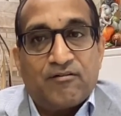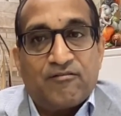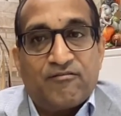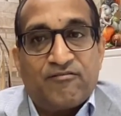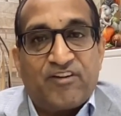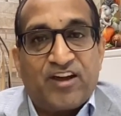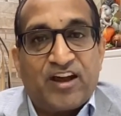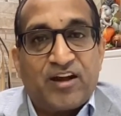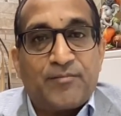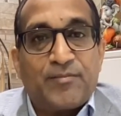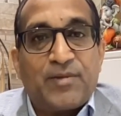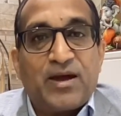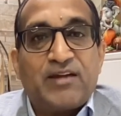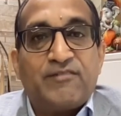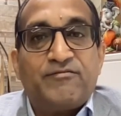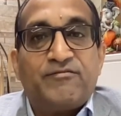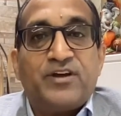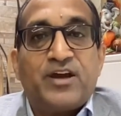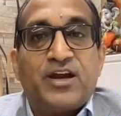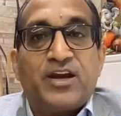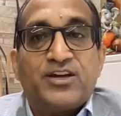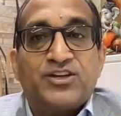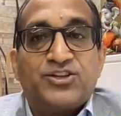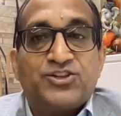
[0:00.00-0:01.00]
whereby
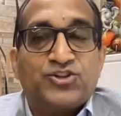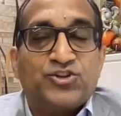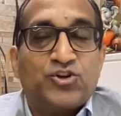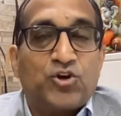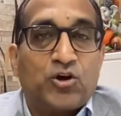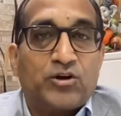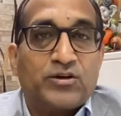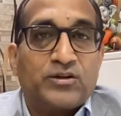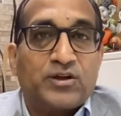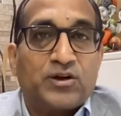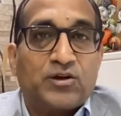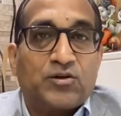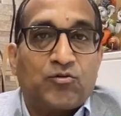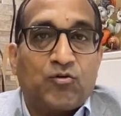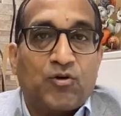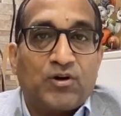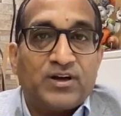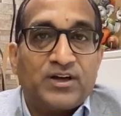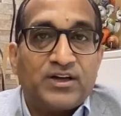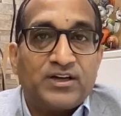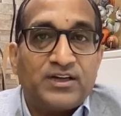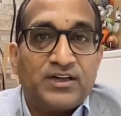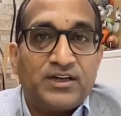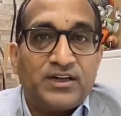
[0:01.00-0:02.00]
we ensure the
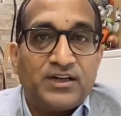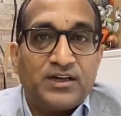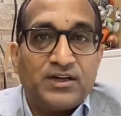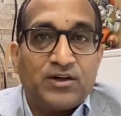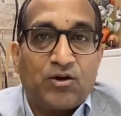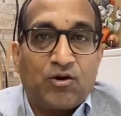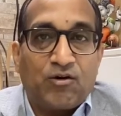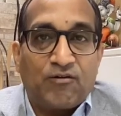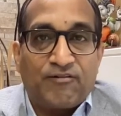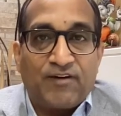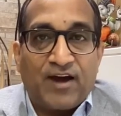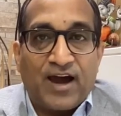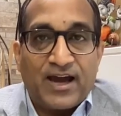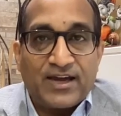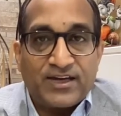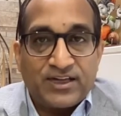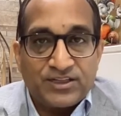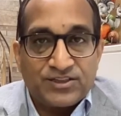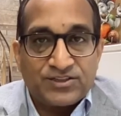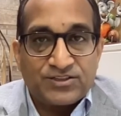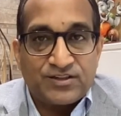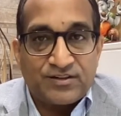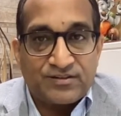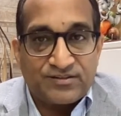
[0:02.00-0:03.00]
quality of
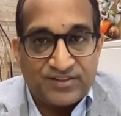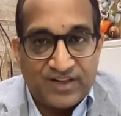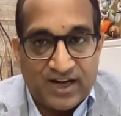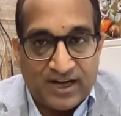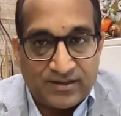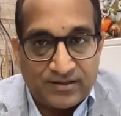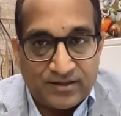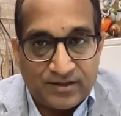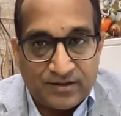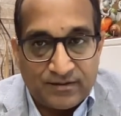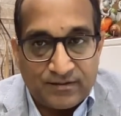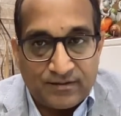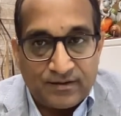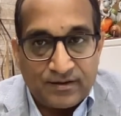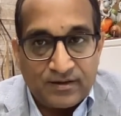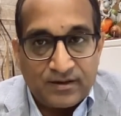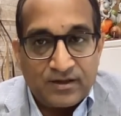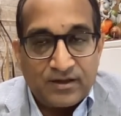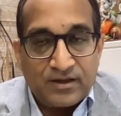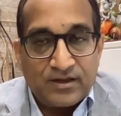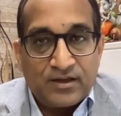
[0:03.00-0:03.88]
highest standards.